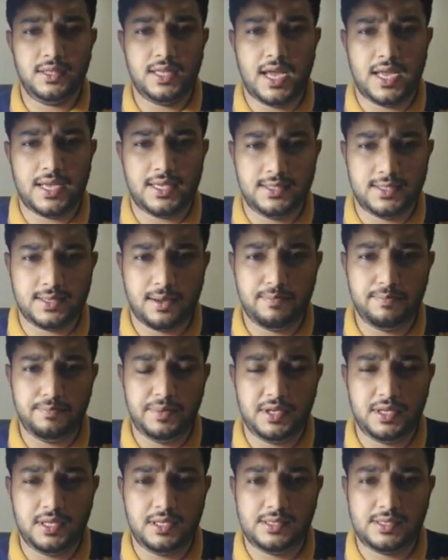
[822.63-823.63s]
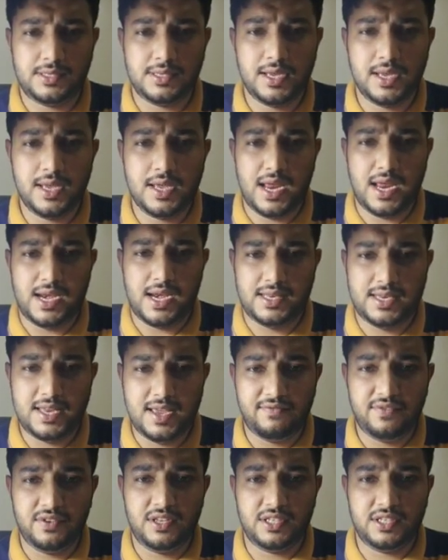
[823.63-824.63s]
the examples and
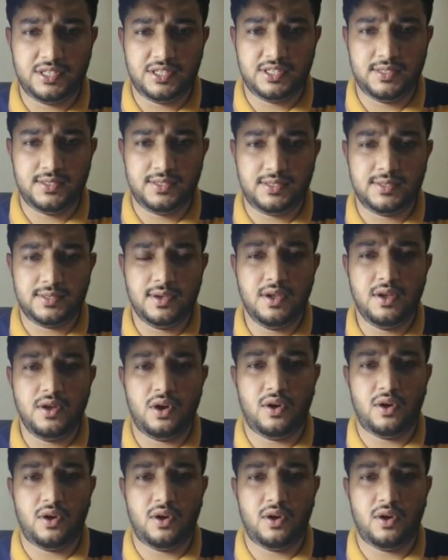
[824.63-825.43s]
definitions